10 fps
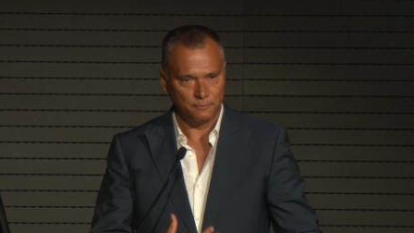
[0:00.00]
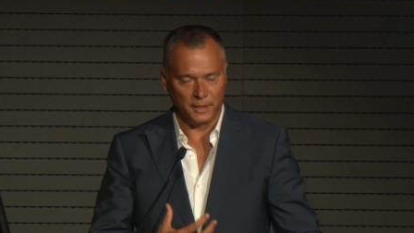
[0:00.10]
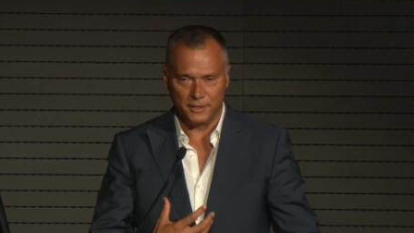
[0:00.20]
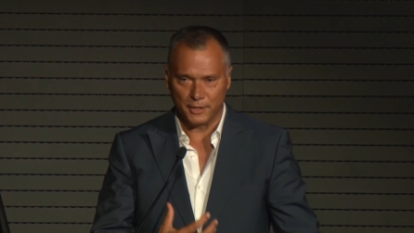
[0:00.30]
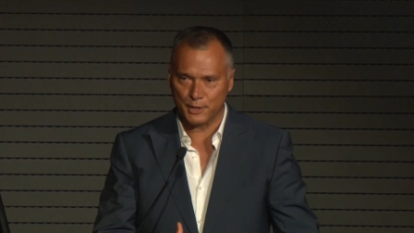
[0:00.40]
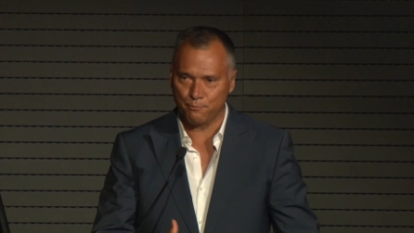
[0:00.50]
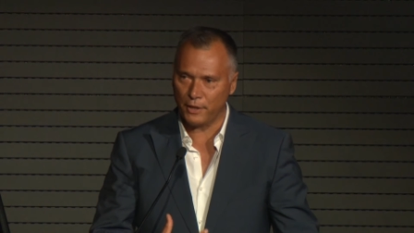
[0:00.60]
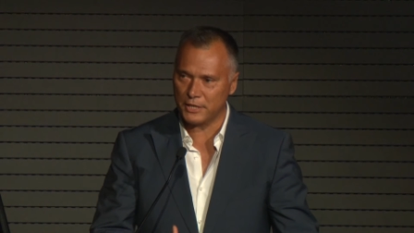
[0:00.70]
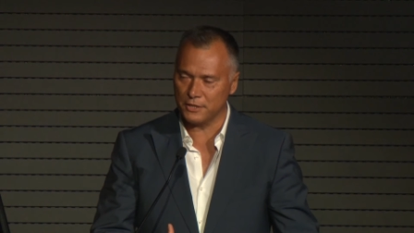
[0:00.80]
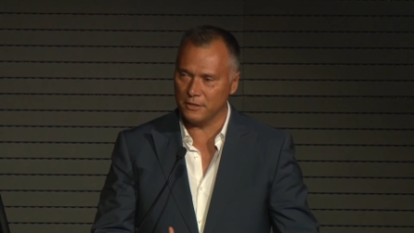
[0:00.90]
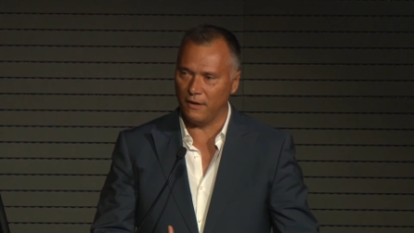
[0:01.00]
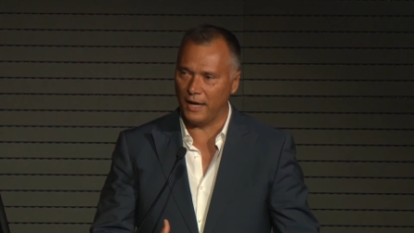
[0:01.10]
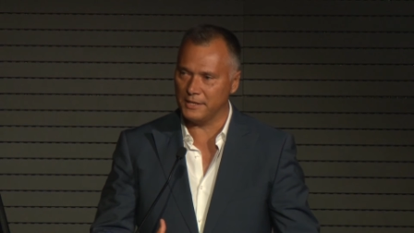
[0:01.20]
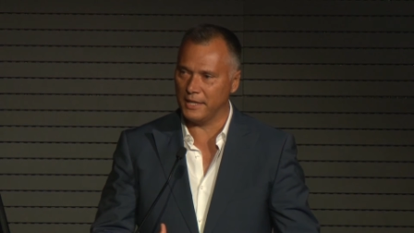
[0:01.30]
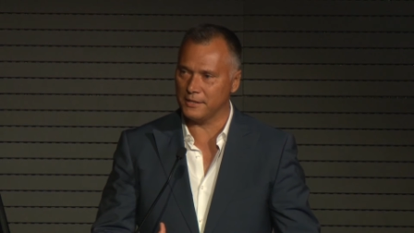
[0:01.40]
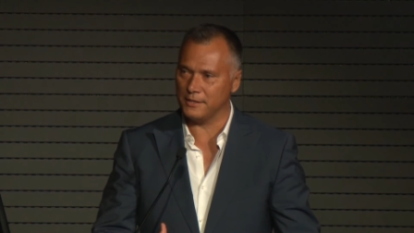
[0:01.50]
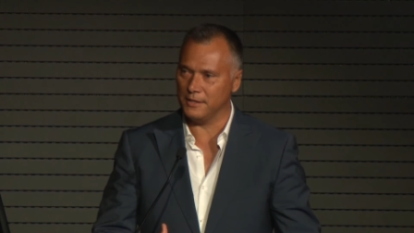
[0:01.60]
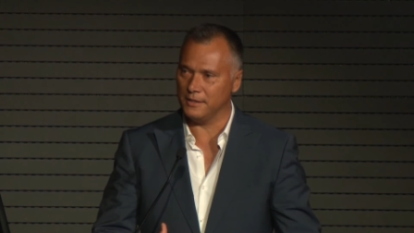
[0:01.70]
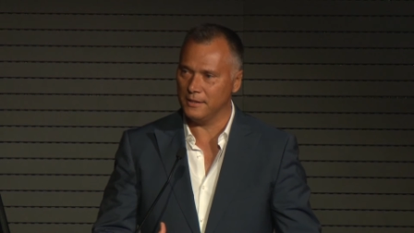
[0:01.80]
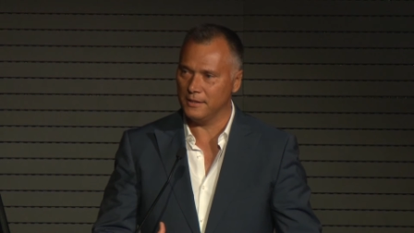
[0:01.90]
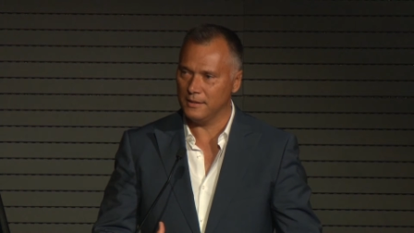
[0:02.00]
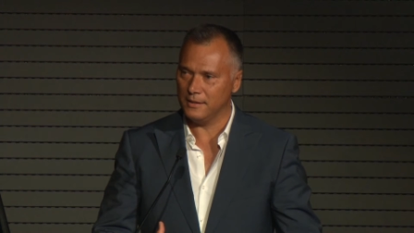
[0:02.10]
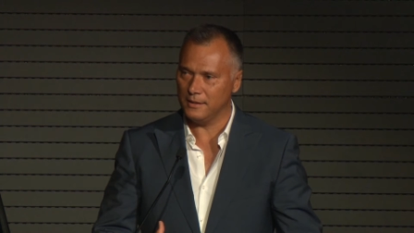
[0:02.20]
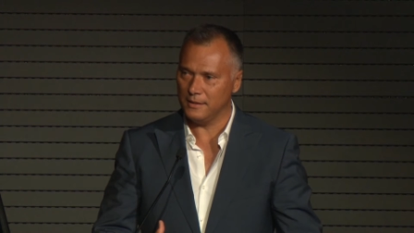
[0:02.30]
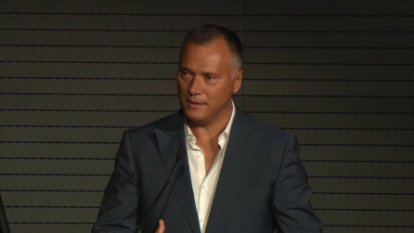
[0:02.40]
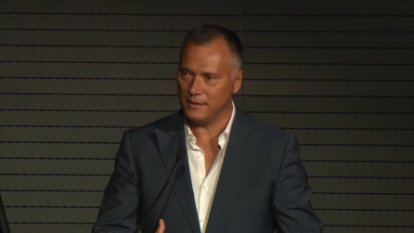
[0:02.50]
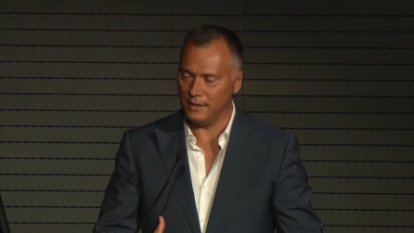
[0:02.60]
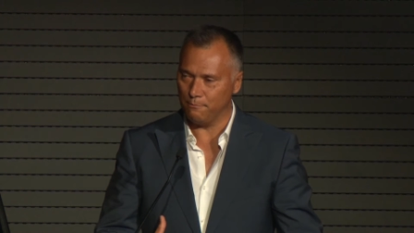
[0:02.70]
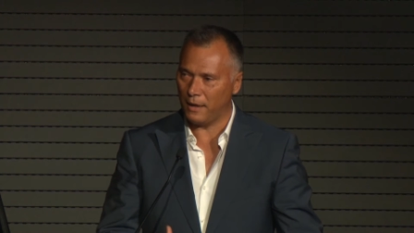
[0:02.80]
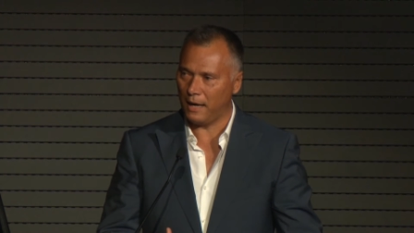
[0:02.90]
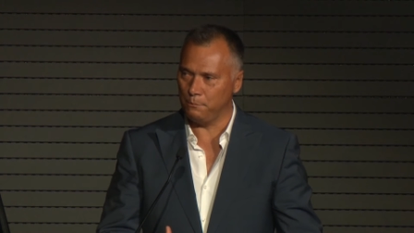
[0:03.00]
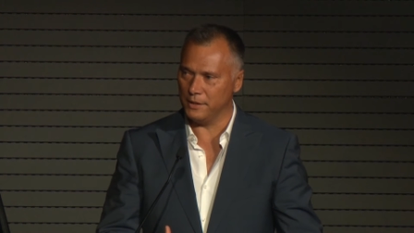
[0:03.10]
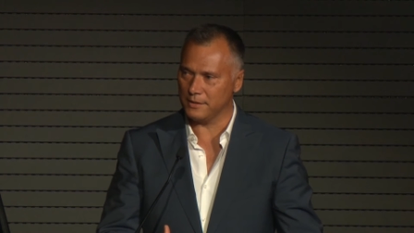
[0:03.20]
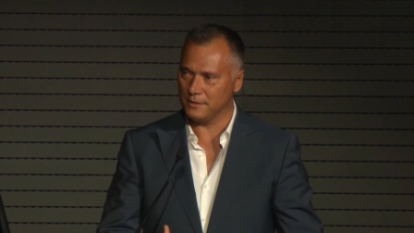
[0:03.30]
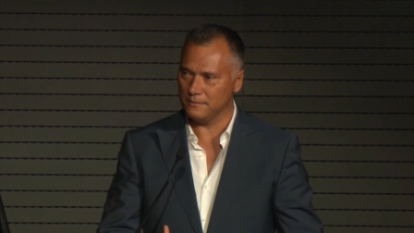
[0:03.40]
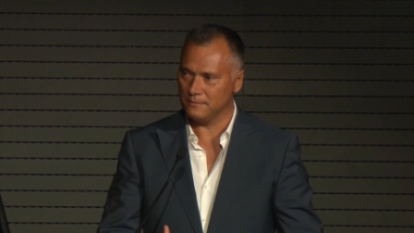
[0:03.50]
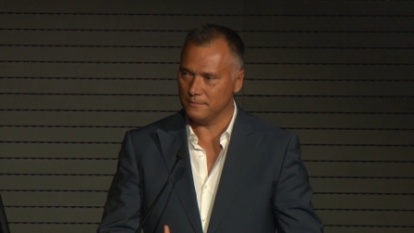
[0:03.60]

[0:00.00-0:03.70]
but an expression of identity in public.